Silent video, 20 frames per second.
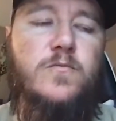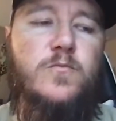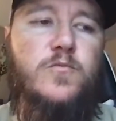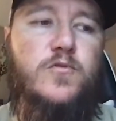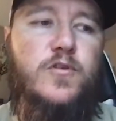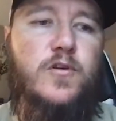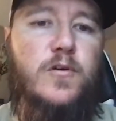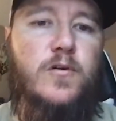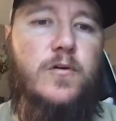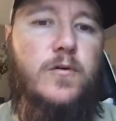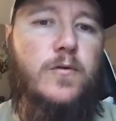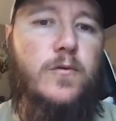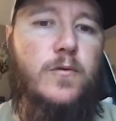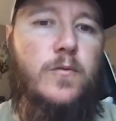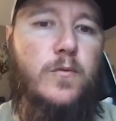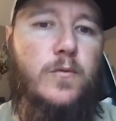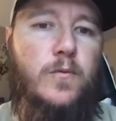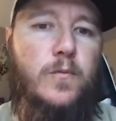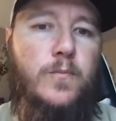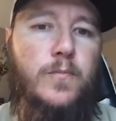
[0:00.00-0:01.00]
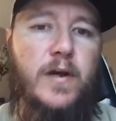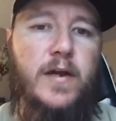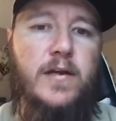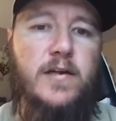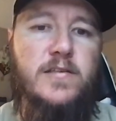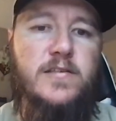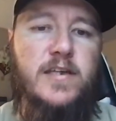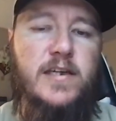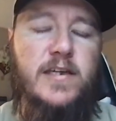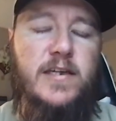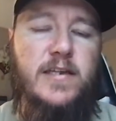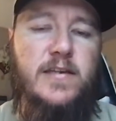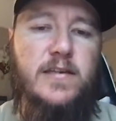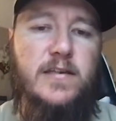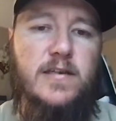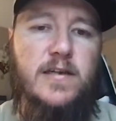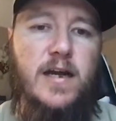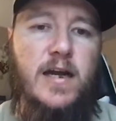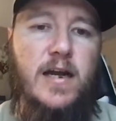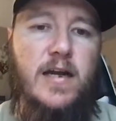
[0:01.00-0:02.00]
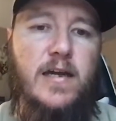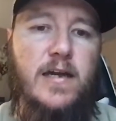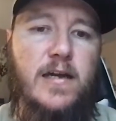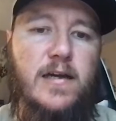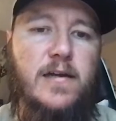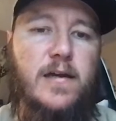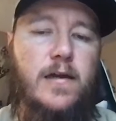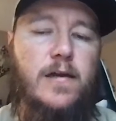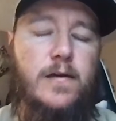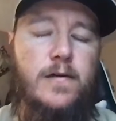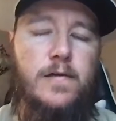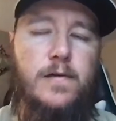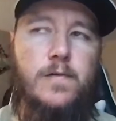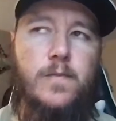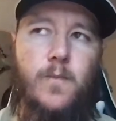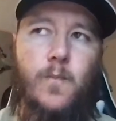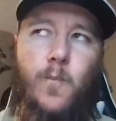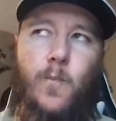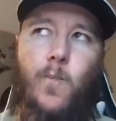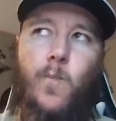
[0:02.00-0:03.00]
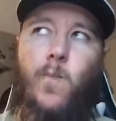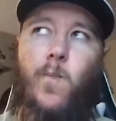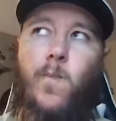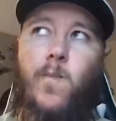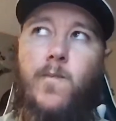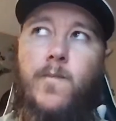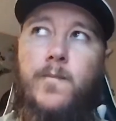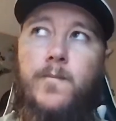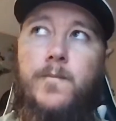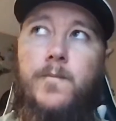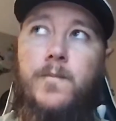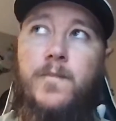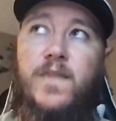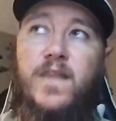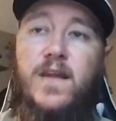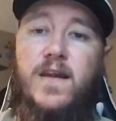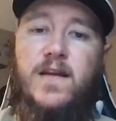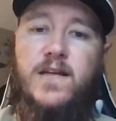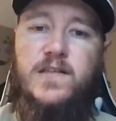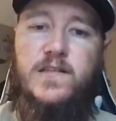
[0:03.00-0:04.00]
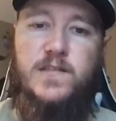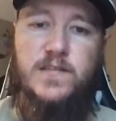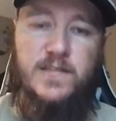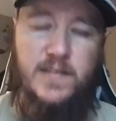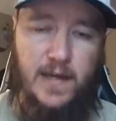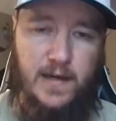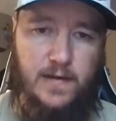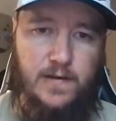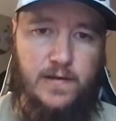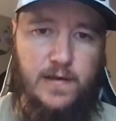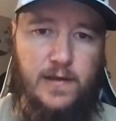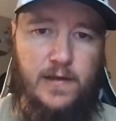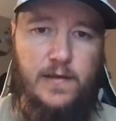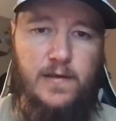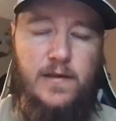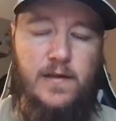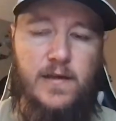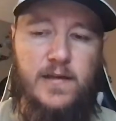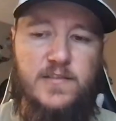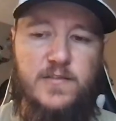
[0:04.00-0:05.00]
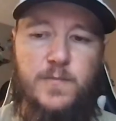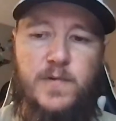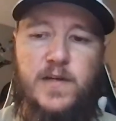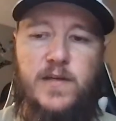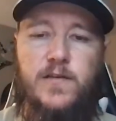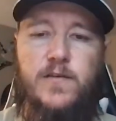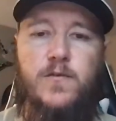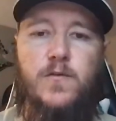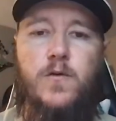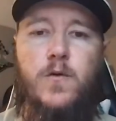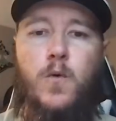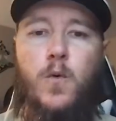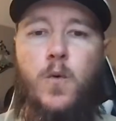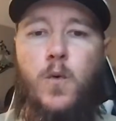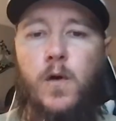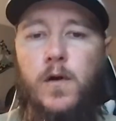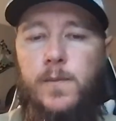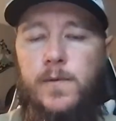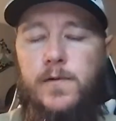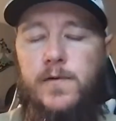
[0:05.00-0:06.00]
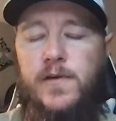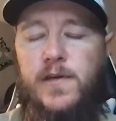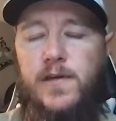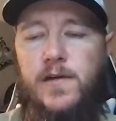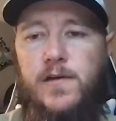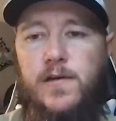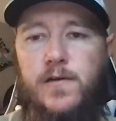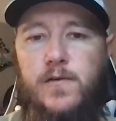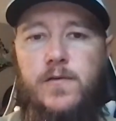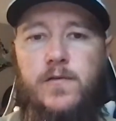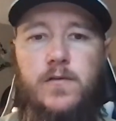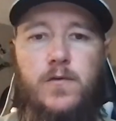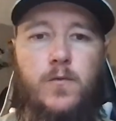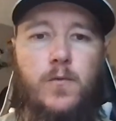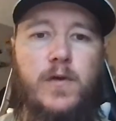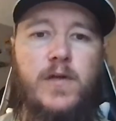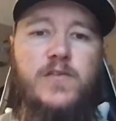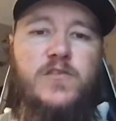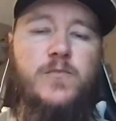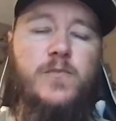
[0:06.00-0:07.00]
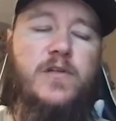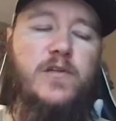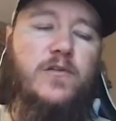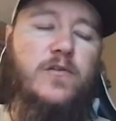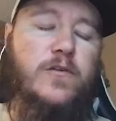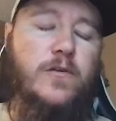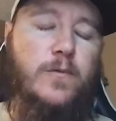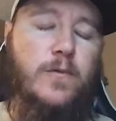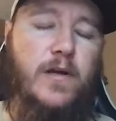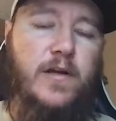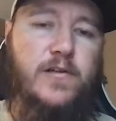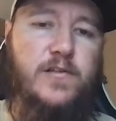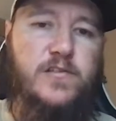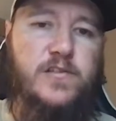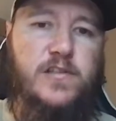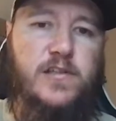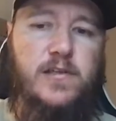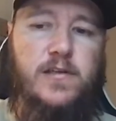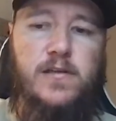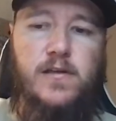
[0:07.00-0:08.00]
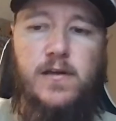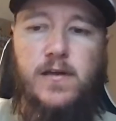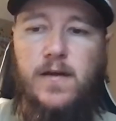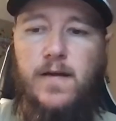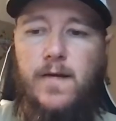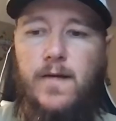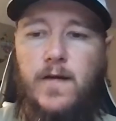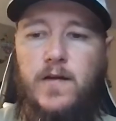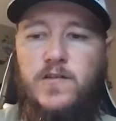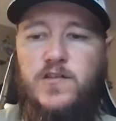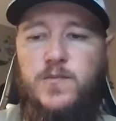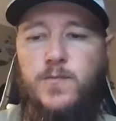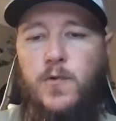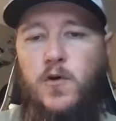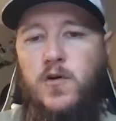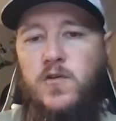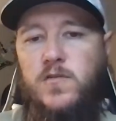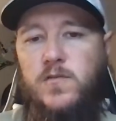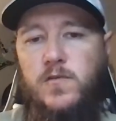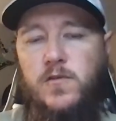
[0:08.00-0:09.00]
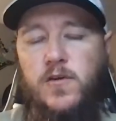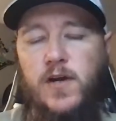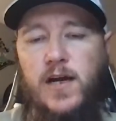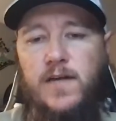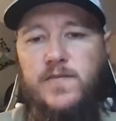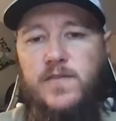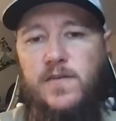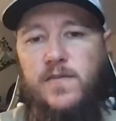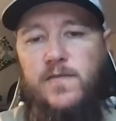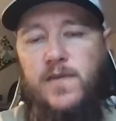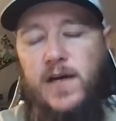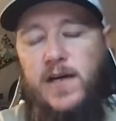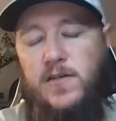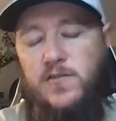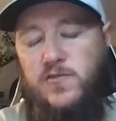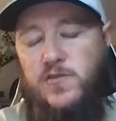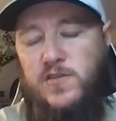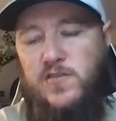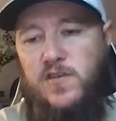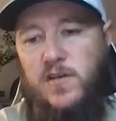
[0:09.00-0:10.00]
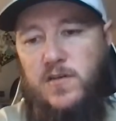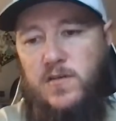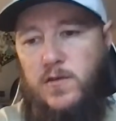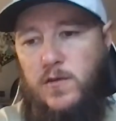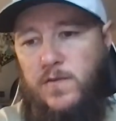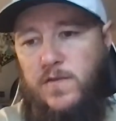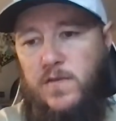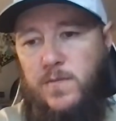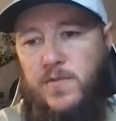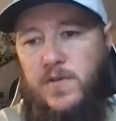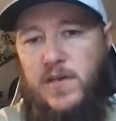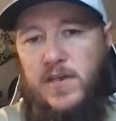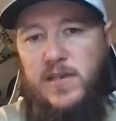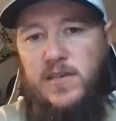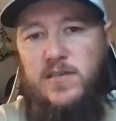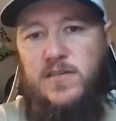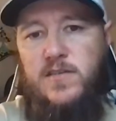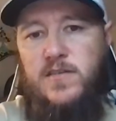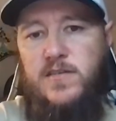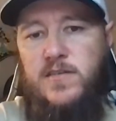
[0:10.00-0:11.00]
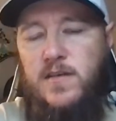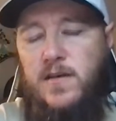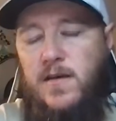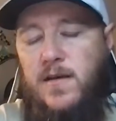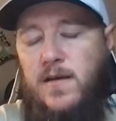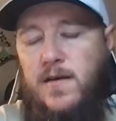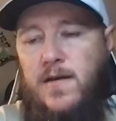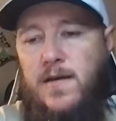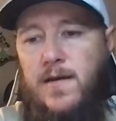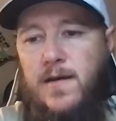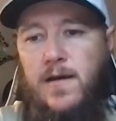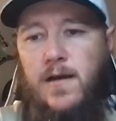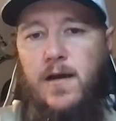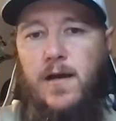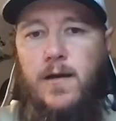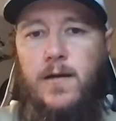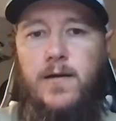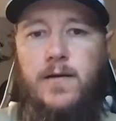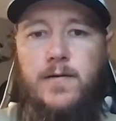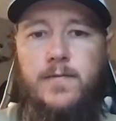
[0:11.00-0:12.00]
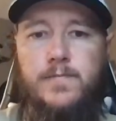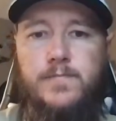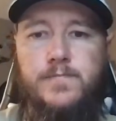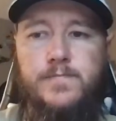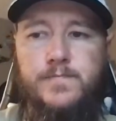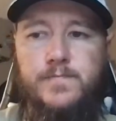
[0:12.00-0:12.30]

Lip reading: So plan on taking the kayak out Saturday. It's been horrible here. The wind's been crazy. Small craft advisories all over the place, but